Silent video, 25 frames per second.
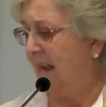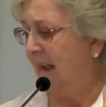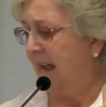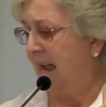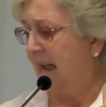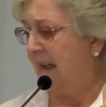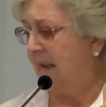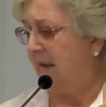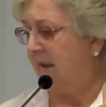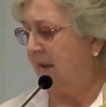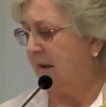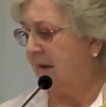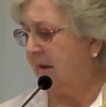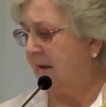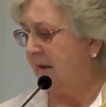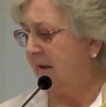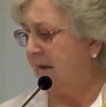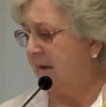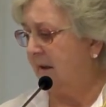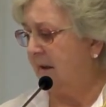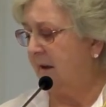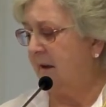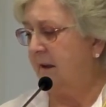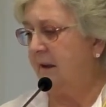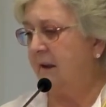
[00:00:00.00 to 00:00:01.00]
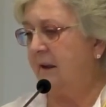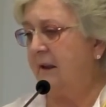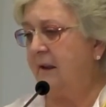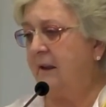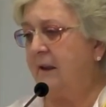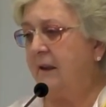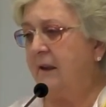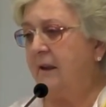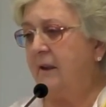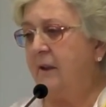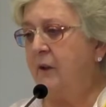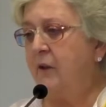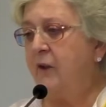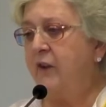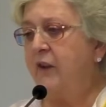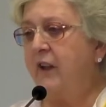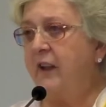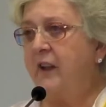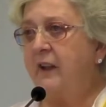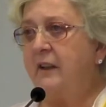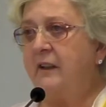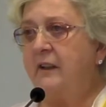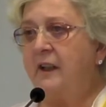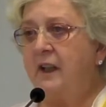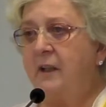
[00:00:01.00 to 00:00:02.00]
And New
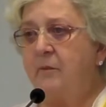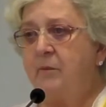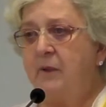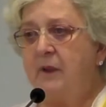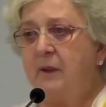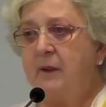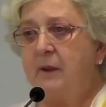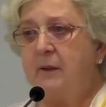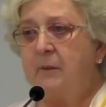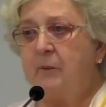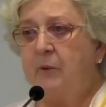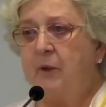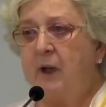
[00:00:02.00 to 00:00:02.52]
Zealand can be